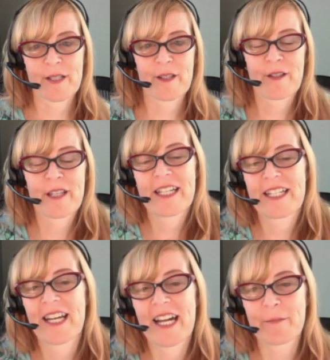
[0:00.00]

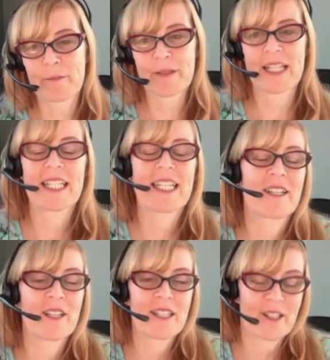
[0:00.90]
Absolutely. And I'm kind
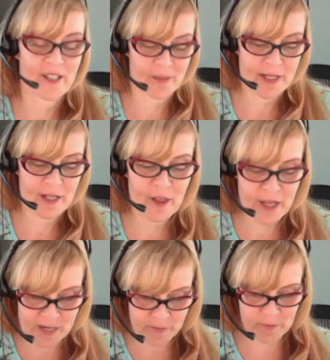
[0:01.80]
of giggling. There's been
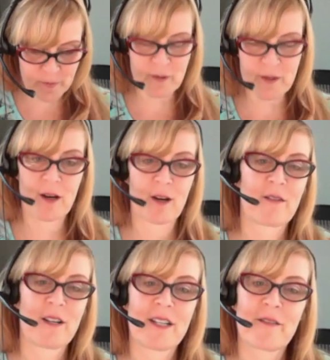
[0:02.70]
a theme with
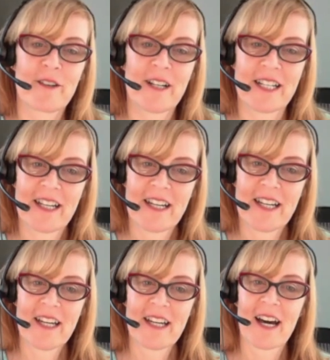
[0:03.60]
all of our different
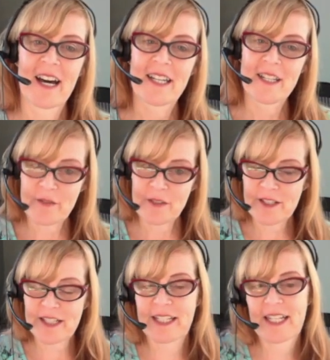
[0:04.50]

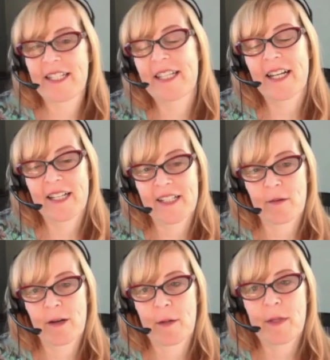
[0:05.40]
interviews and case
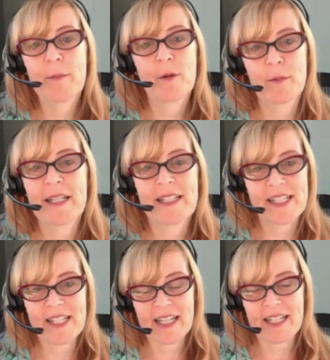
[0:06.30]
studies around people
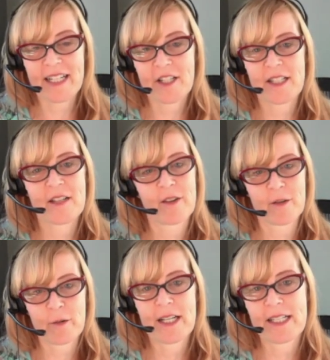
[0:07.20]
being stuck in just
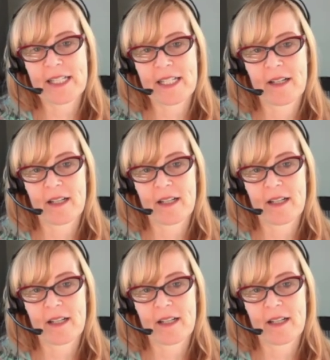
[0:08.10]
different ways.